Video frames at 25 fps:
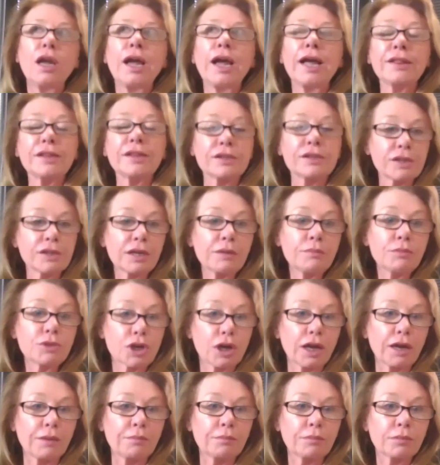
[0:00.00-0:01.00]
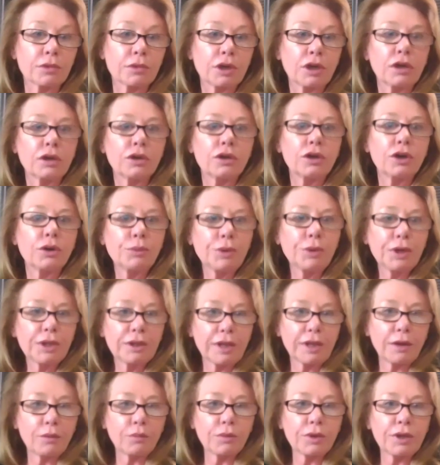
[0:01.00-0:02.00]
At the same time,
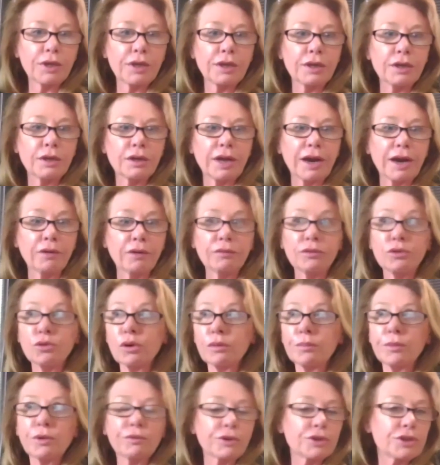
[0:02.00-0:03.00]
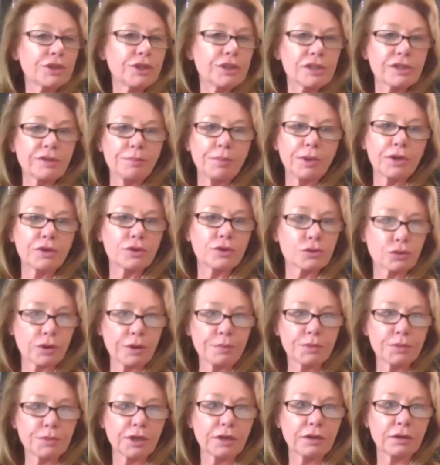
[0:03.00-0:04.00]
knowing that we our normal routines have been
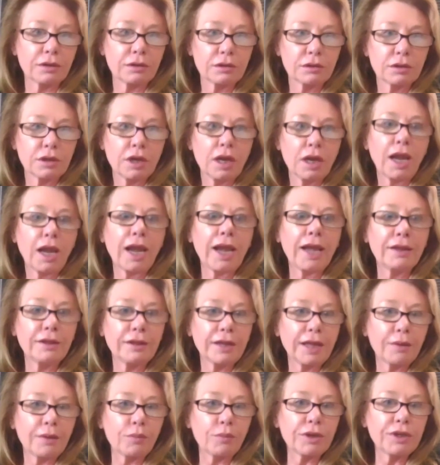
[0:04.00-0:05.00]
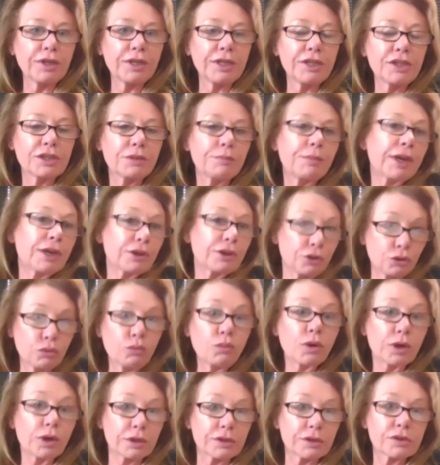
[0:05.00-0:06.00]
disrupted and that we need to make new
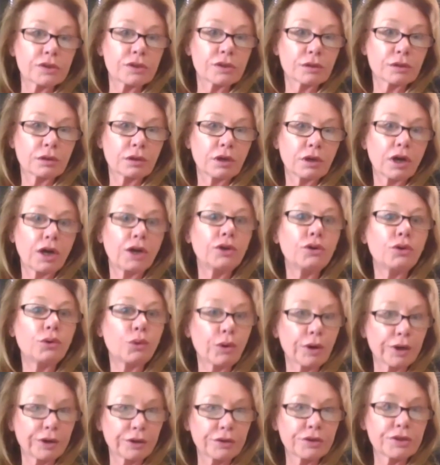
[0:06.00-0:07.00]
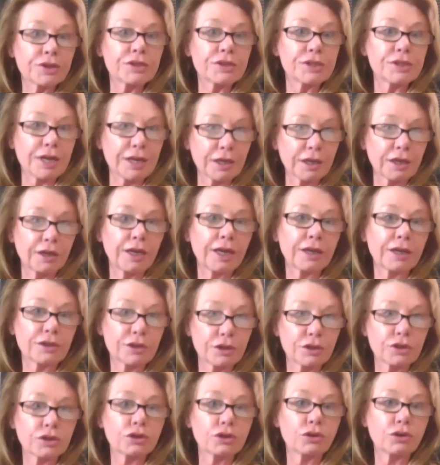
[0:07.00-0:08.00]
ones in order to stay
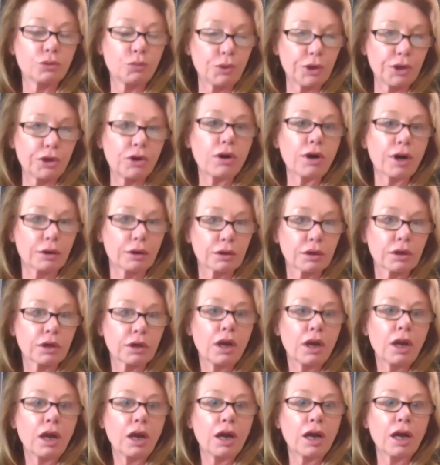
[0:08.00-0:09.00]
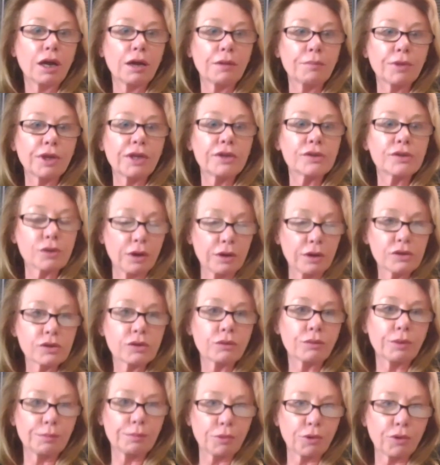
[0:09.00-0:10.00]
connected to who we are um, is
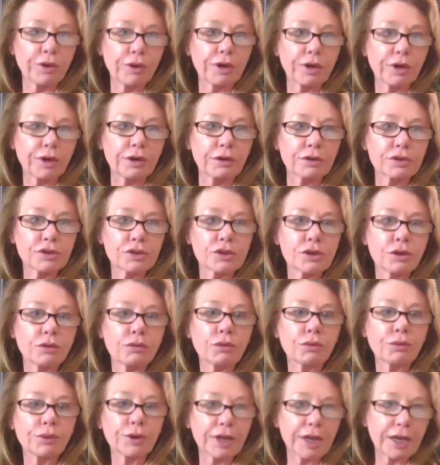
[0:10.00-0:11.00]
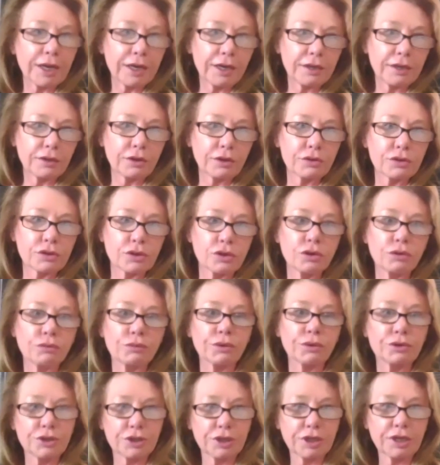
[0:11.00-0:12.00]
also important. So creating those new
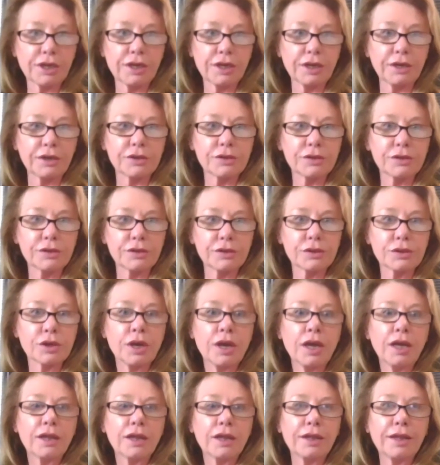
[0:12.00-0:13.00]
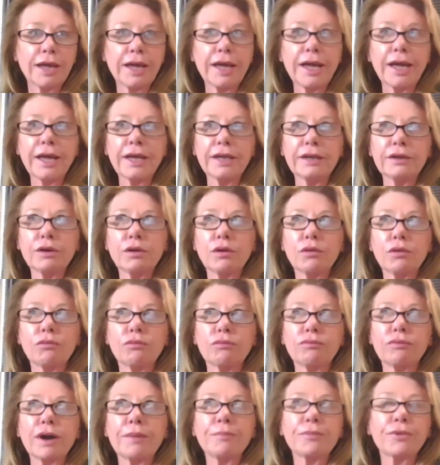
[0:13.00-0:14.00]
routines that
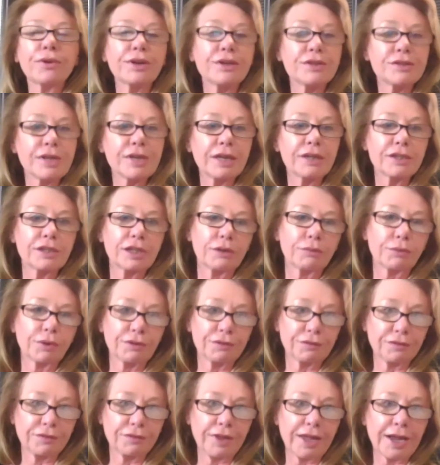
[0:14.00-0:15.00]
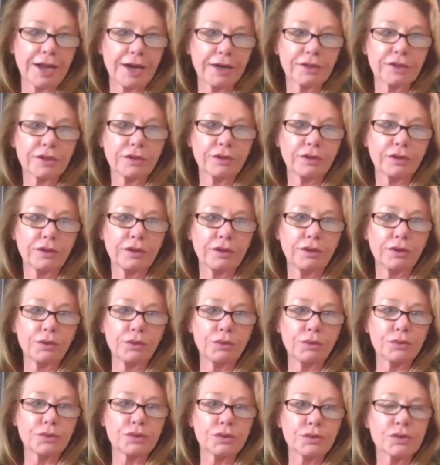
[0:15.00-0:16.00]
represent and reflect
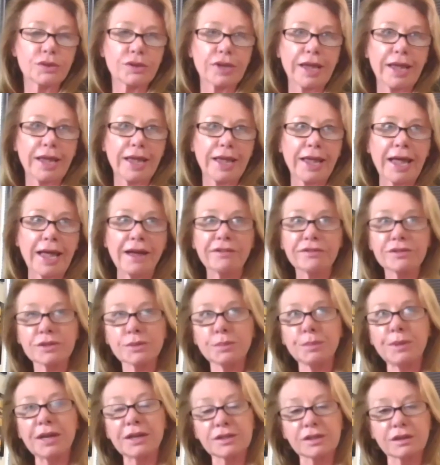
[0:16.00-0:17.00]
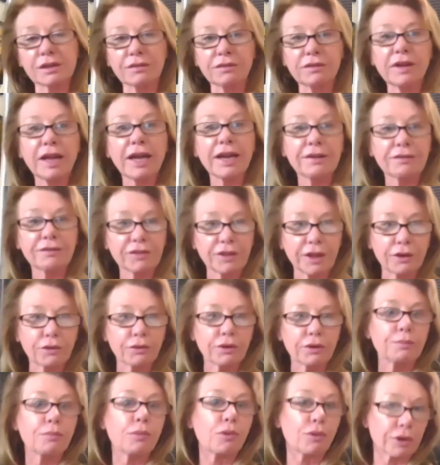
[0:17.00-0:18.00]
those aspects of life that
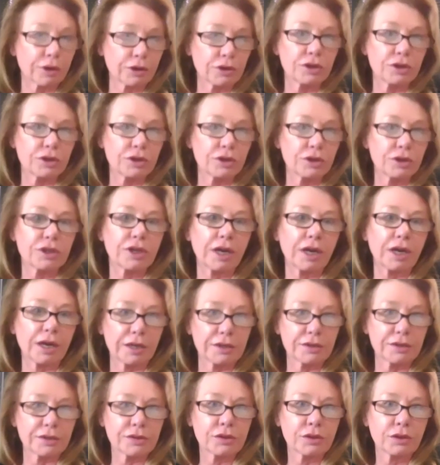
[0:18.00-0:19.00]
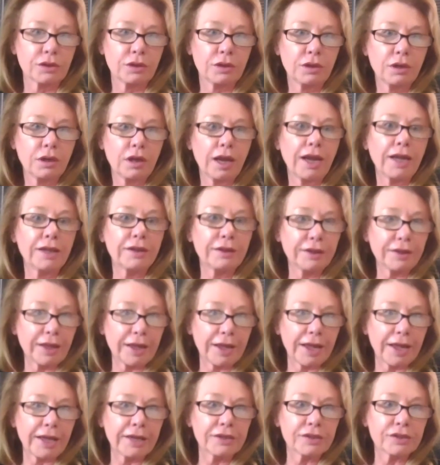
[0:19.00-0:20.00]
are important to us and
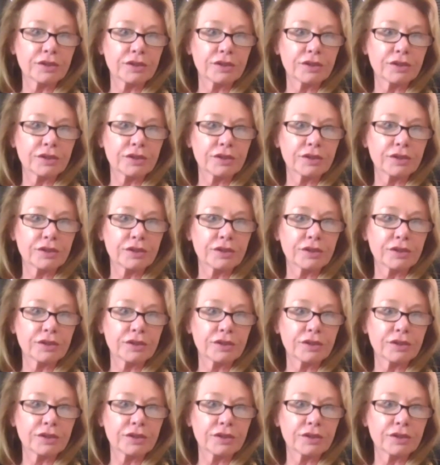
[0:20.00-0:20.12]
that